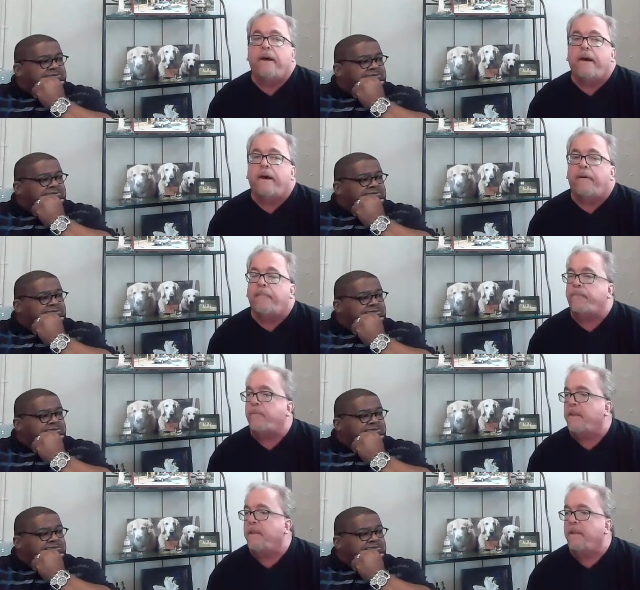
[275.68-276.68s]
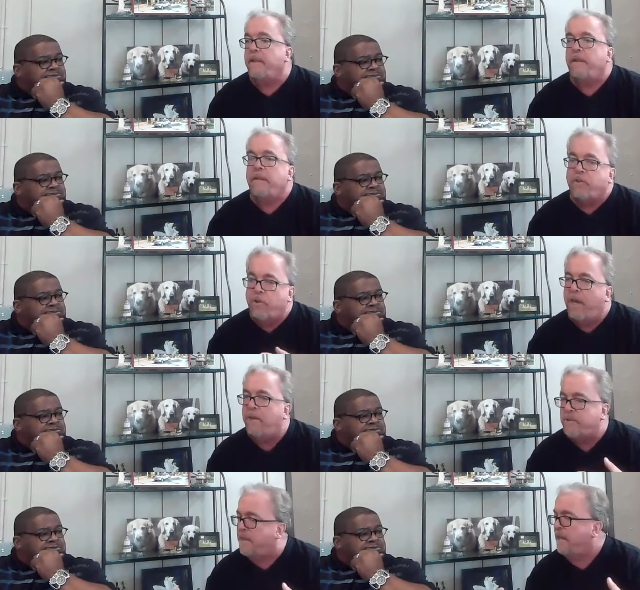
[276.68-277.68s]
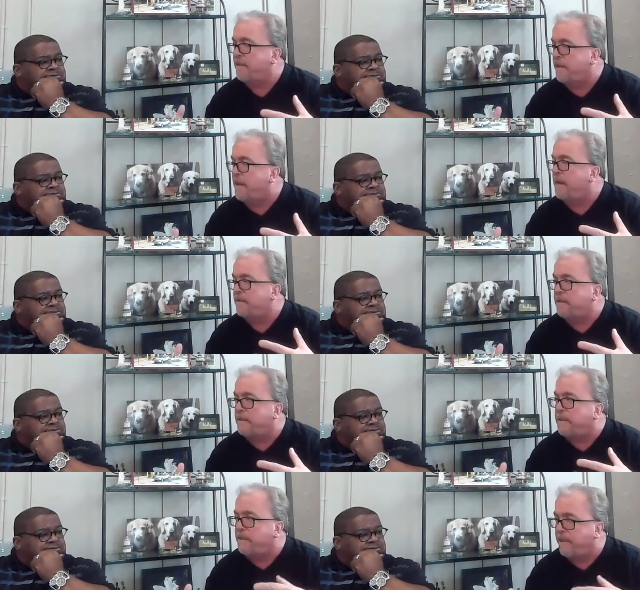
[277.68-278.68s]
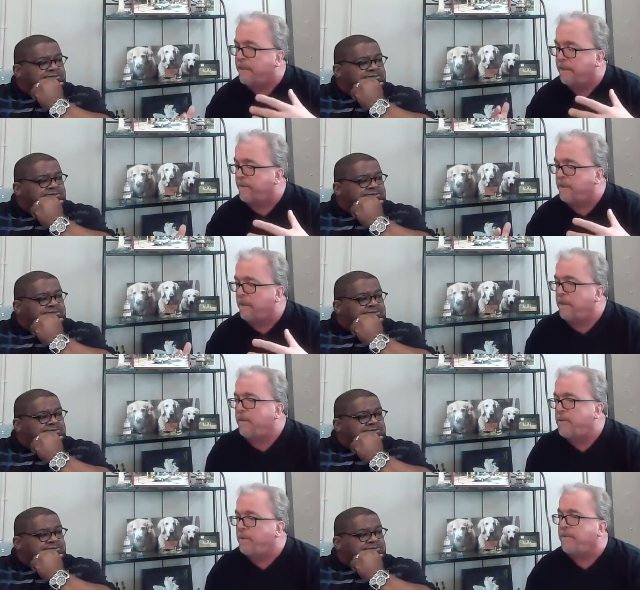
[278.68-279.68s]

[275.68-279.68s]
Speaker 1: Um, change is kind of a constant, it's a given. So